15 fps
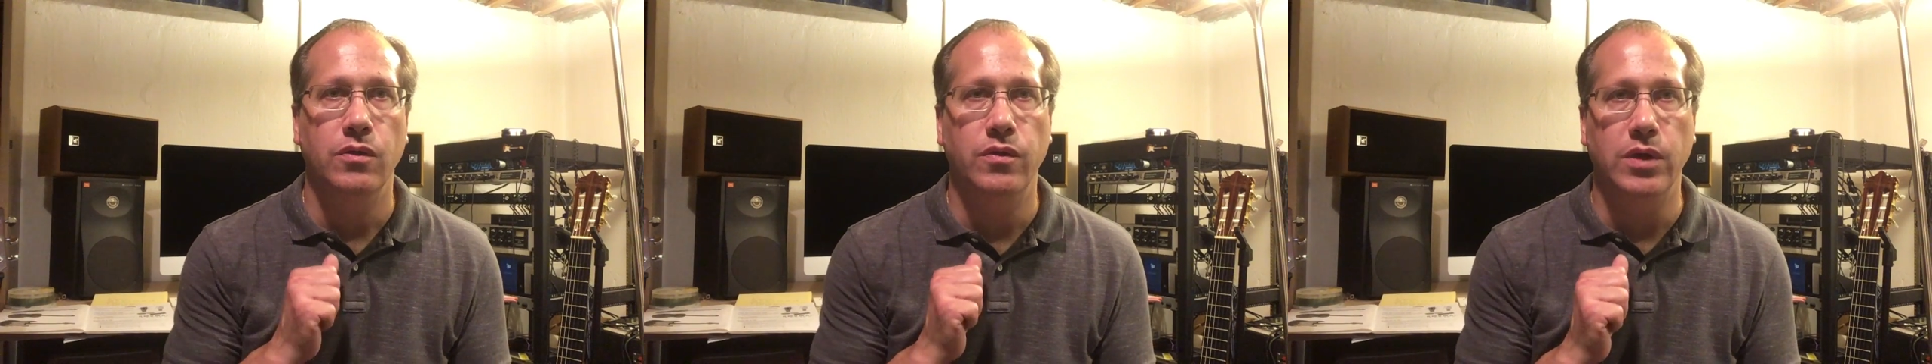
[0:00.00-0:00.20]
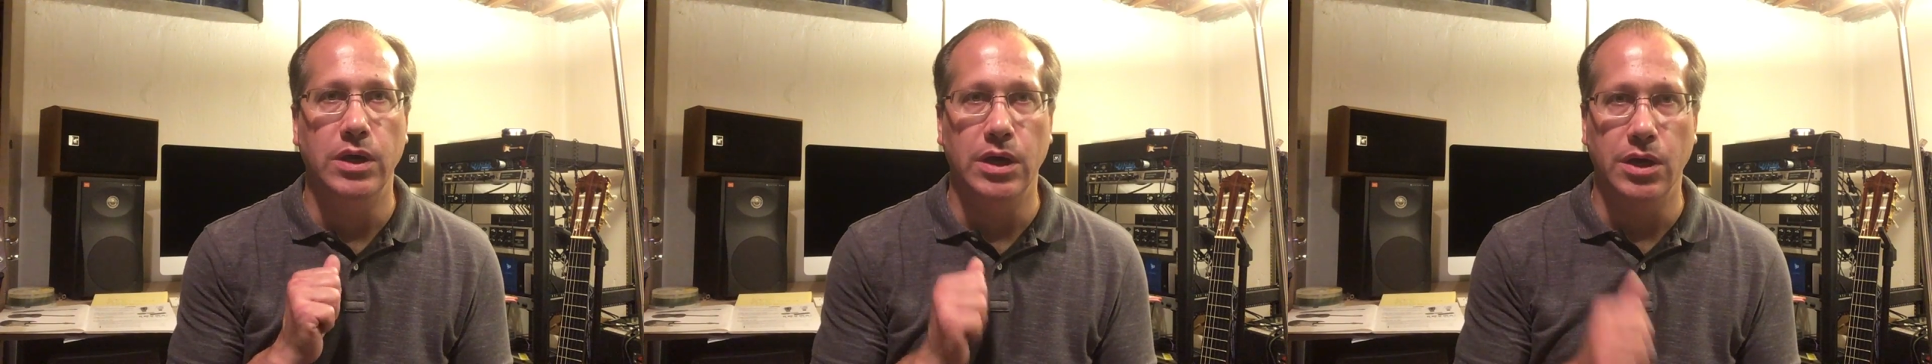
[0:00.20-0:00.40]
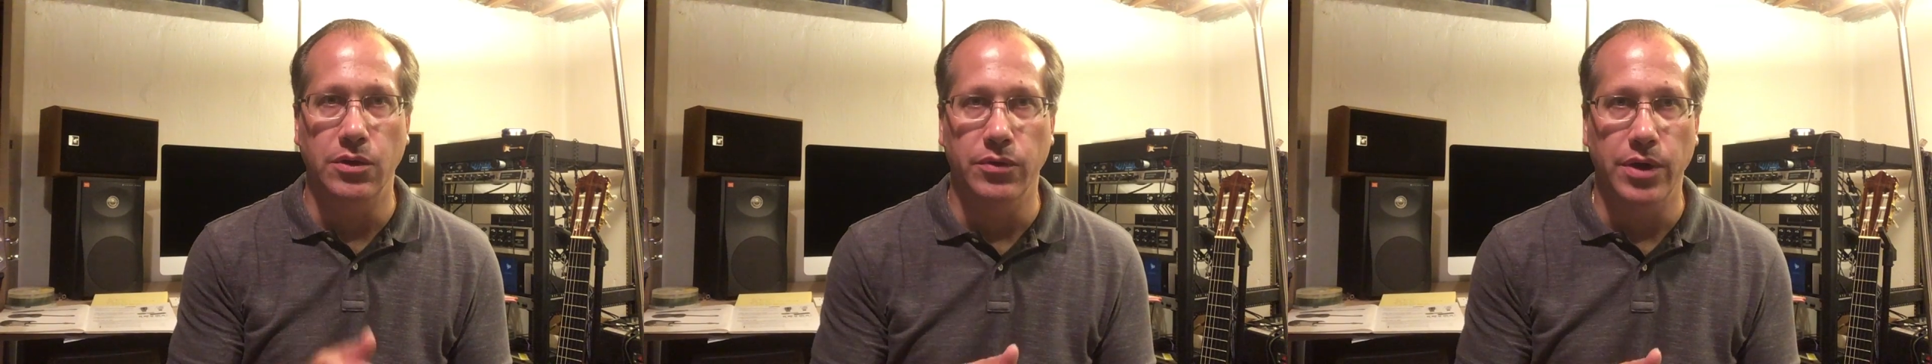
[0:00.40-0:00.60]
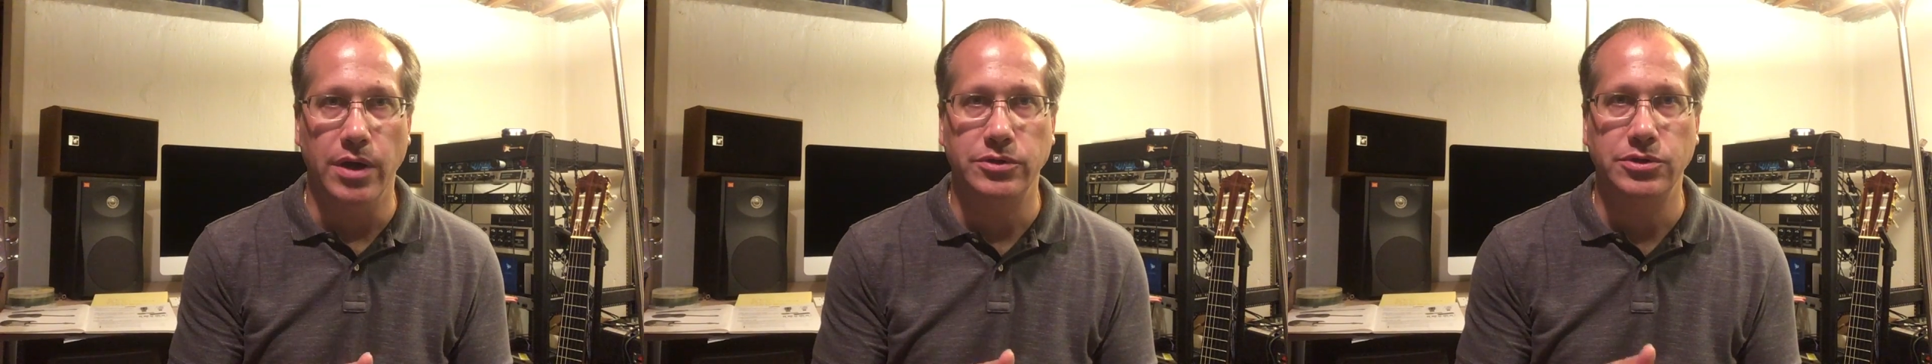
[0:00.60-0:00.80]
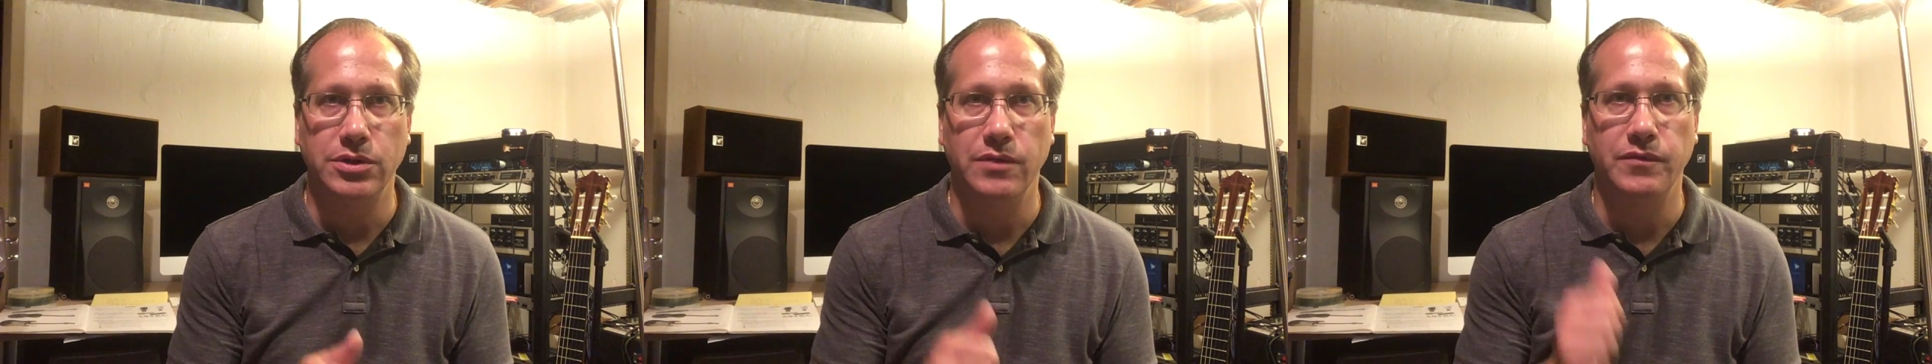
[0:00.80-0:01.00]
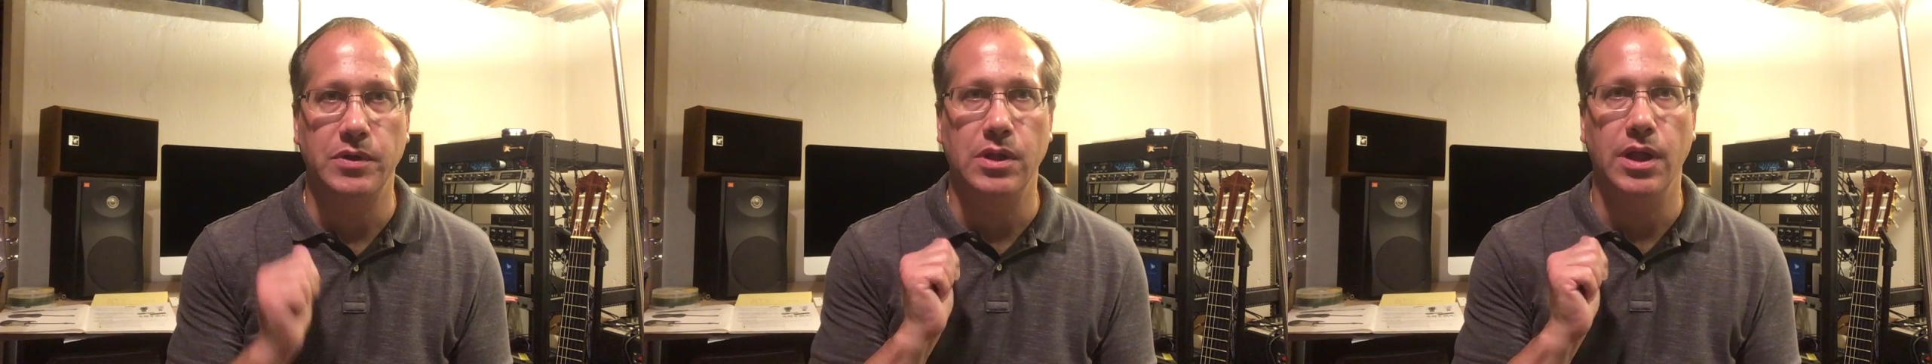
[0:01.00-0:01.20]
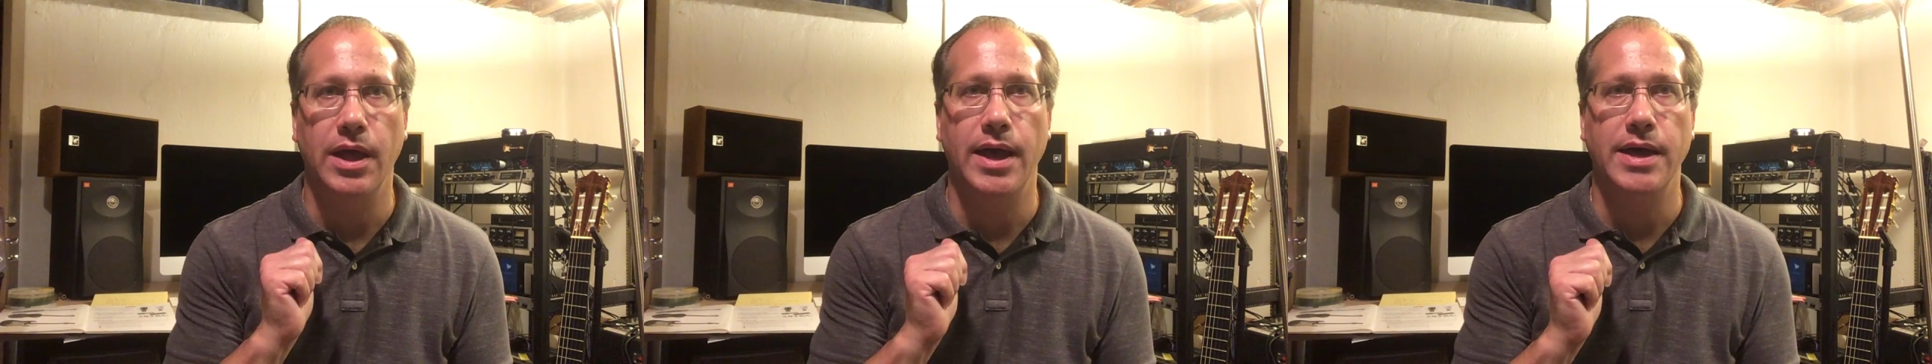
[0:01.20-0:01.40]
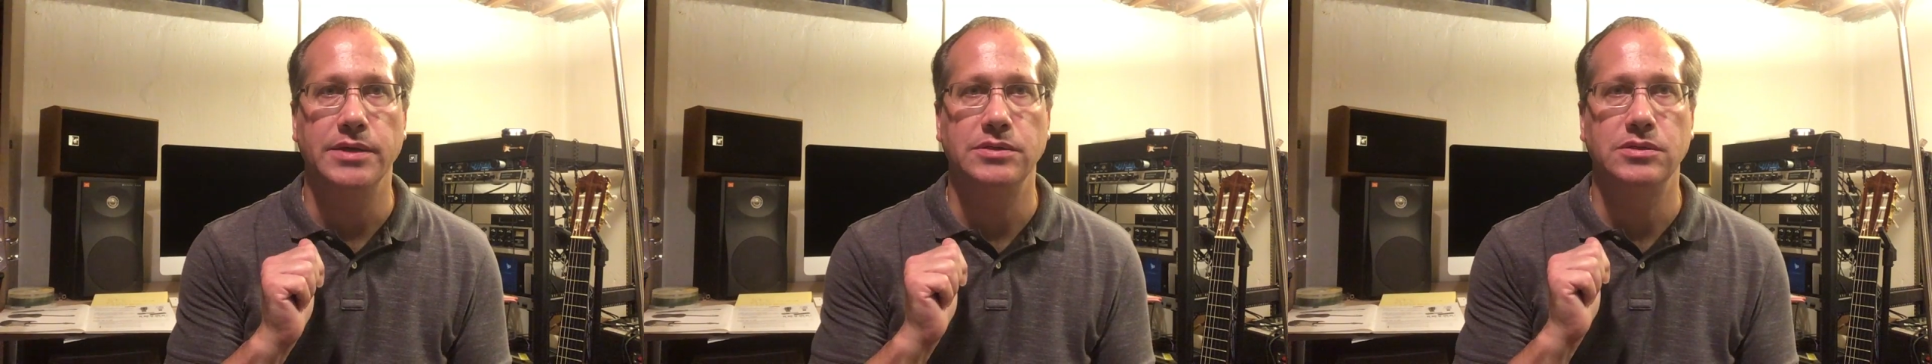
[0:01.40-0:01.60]
the introduction of the
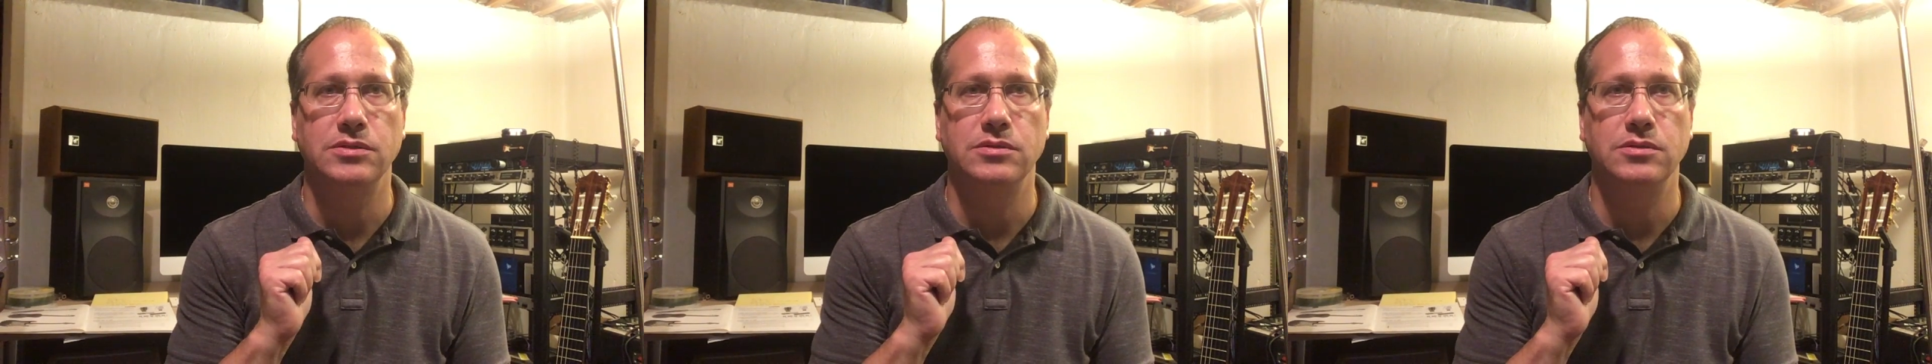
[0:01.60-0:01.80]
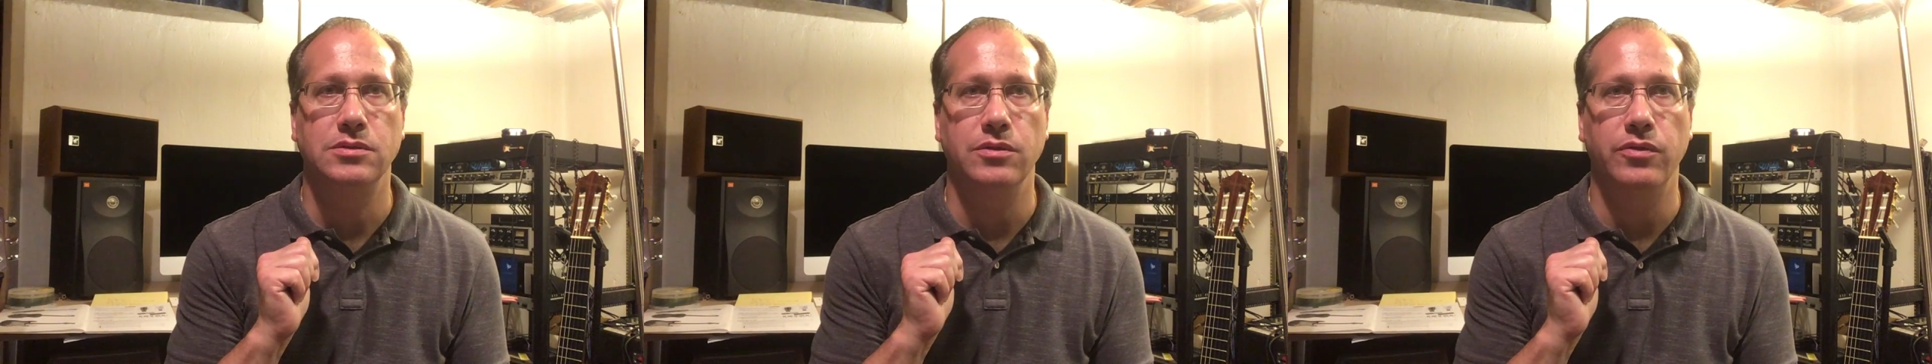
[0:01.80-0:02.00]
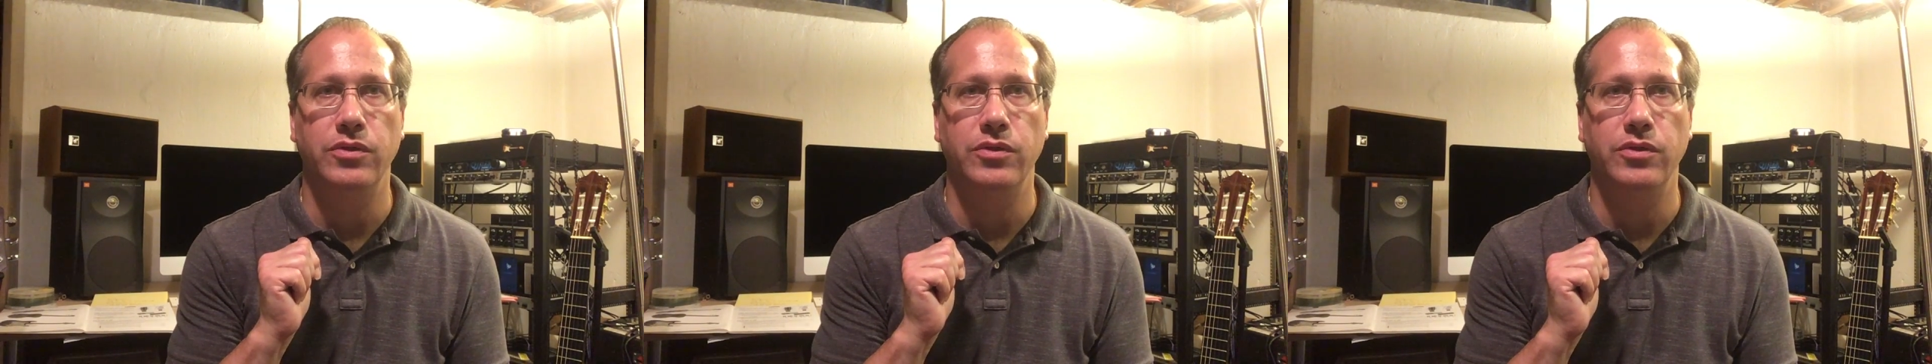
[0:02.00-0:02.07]
class,